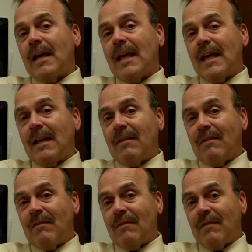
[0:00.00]

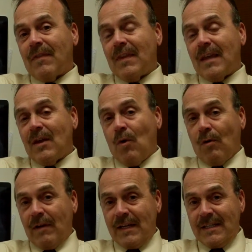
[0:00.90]
in the
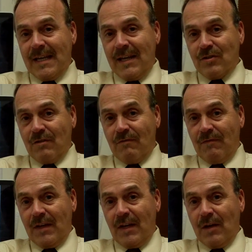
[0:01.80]
orientation
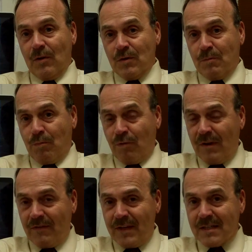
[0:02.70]
videos
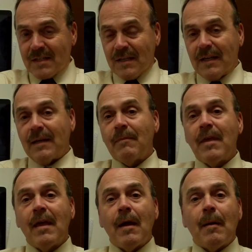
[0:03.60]
previously,
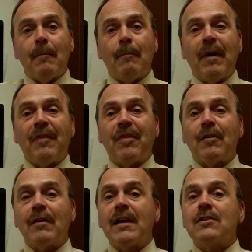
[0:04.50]
but
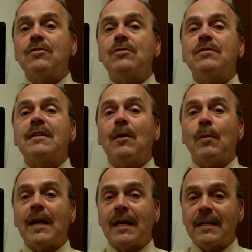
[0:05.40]
they're issues that
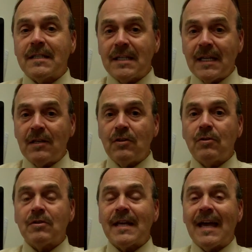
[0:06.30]
we
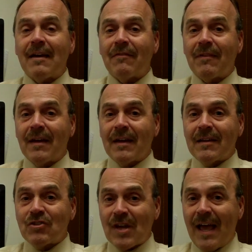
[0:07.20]
continue to have
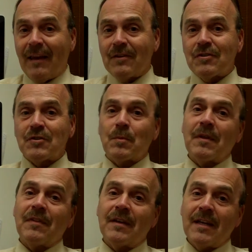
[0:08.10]
challenges
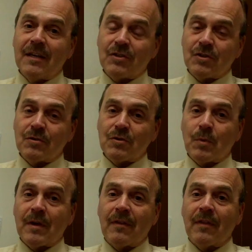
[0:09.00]
with and issues
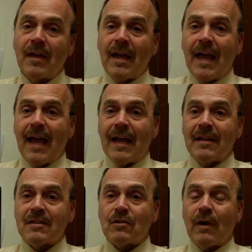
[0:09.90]
with,
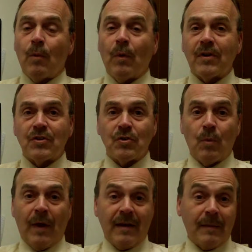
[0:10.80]
and so I want to
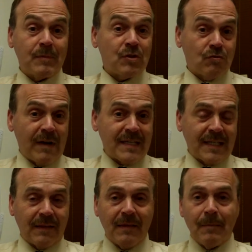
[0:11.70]
wind up
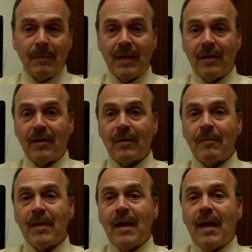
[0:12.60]
stressing them here.
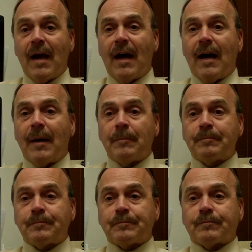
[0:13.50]
A